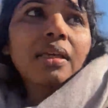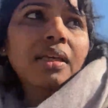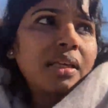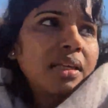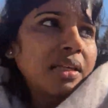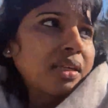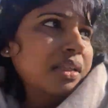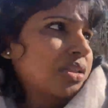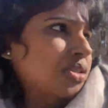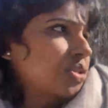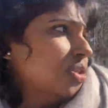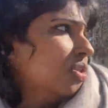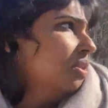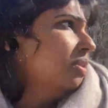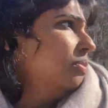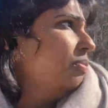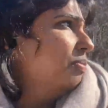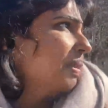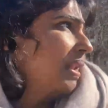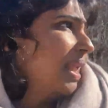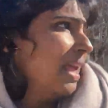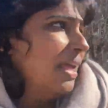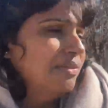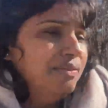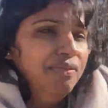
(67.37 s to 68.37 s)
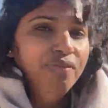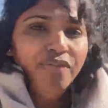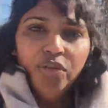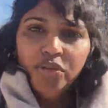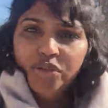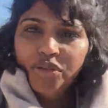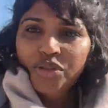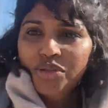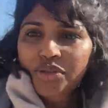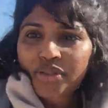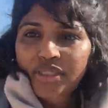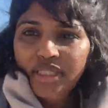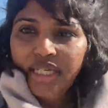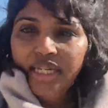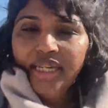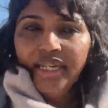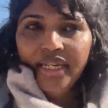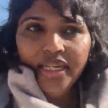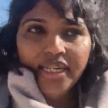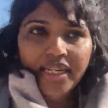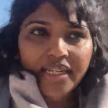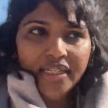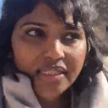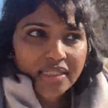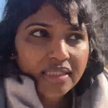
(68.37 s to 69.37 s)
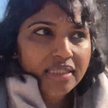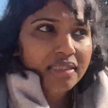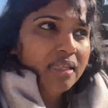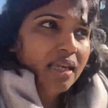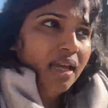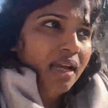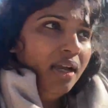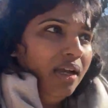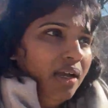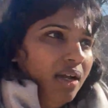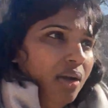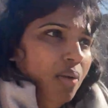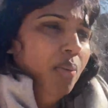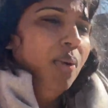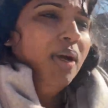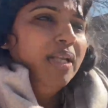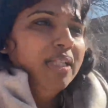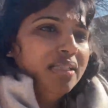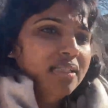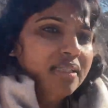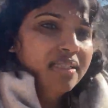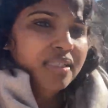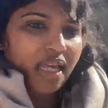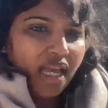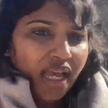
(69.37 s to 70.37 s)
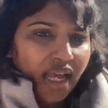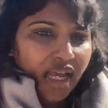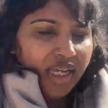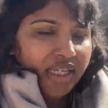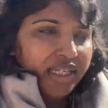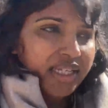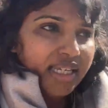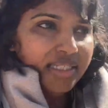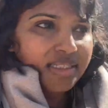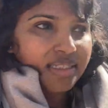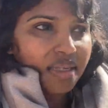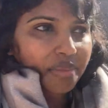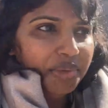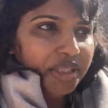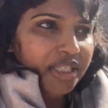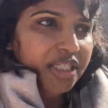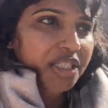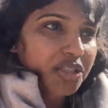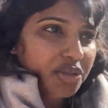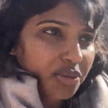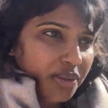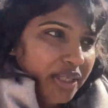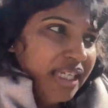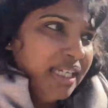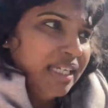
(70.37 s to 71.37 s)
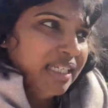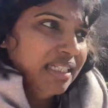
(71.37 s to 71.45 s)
the plan for today is uh, once I get something to eat,